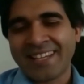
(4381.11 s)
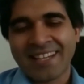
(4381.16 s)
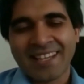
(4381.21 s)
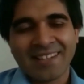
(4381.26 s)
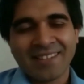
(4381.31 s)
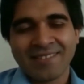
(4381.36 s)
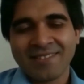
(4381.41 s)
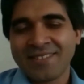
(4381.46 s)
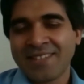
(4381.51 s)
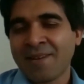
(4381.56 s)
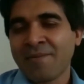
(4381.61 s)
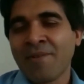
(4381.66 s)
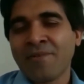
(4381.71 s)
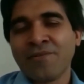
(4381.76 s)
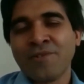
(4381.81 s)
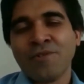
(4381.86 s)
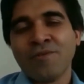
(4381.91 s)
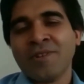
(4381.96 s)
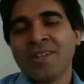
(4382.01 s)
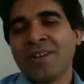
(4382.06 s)
and some of
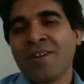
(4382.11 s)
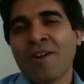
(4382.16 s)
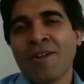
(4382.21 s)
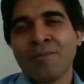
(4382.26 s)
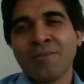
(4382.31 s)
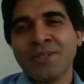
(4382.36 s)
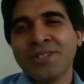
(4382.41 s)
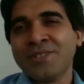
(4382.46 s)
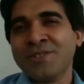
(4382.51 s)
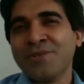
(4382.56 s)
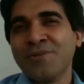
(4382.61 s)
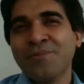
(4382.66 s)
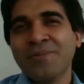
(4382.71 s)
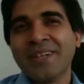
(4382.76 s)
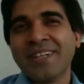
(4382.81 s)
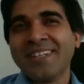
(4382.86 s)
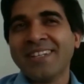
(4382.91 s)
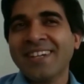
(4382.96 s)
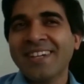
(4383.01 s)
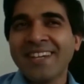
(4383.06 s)
you will call me
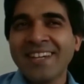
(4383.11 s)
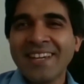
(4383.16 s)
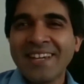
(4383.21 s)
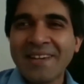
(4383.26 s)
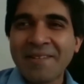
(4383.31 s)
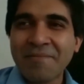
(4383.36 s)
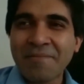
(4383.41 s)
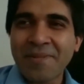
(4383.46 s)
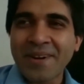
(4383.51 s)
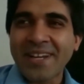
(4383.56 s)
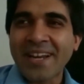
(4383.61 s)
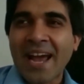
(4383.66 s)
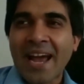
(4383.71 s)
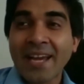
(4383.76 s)
stupid, but